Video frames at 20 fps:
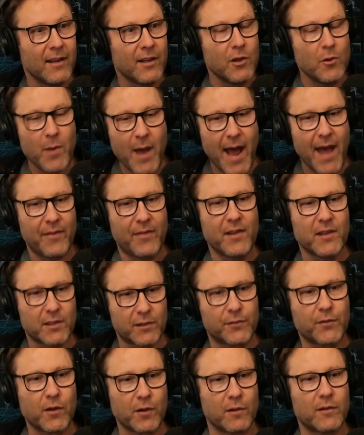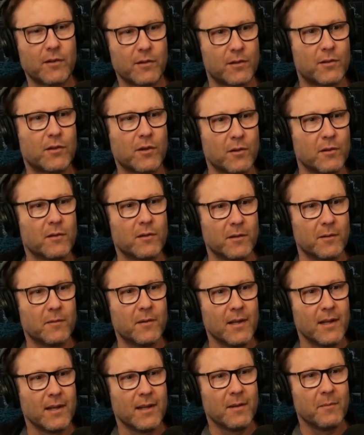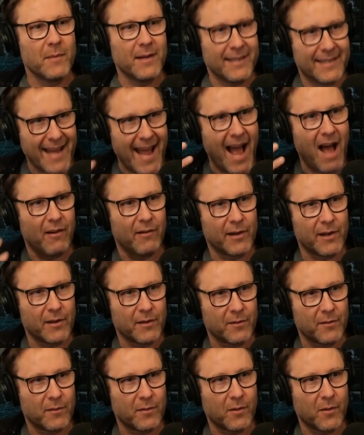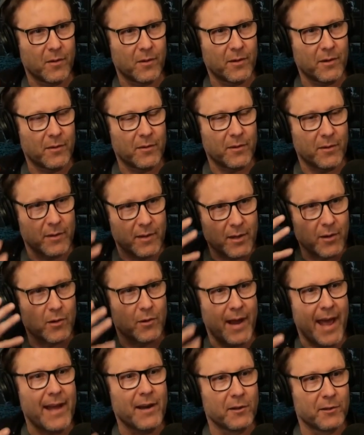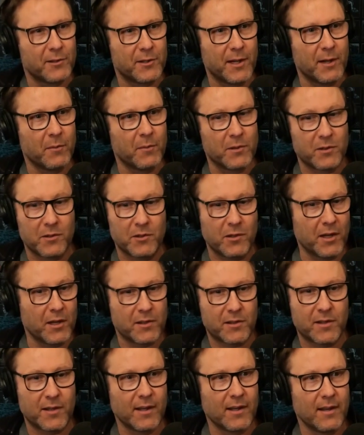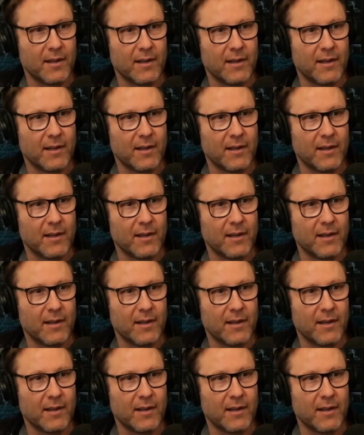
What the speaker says: You had this for certain mentality or your energy was just,